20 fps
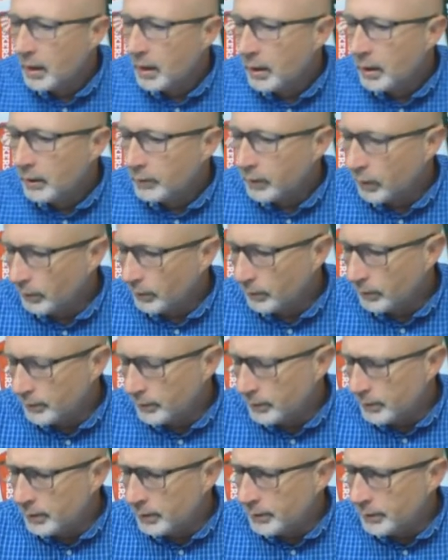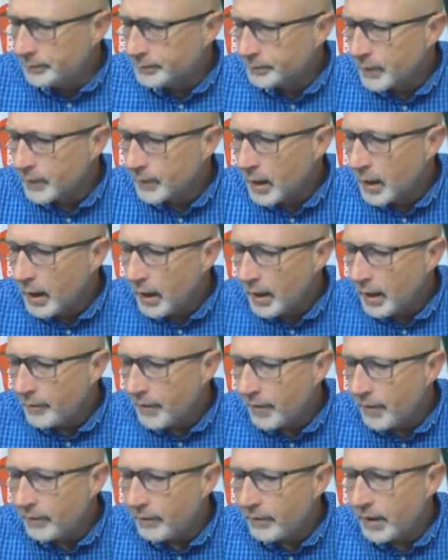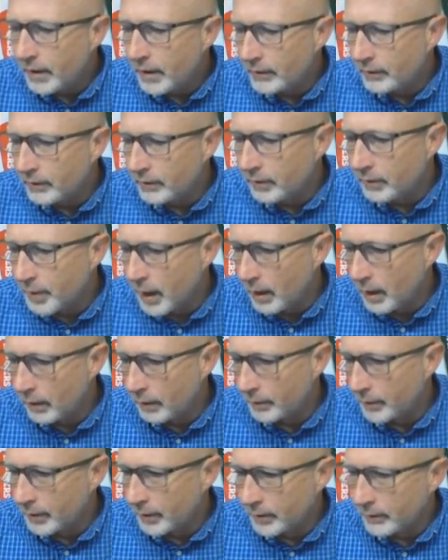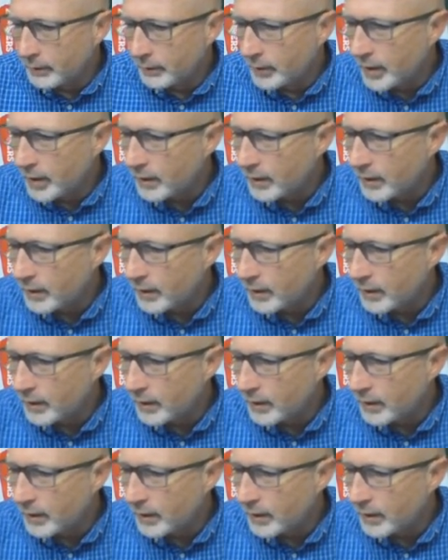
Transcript: So if f of x is a polynomial, so you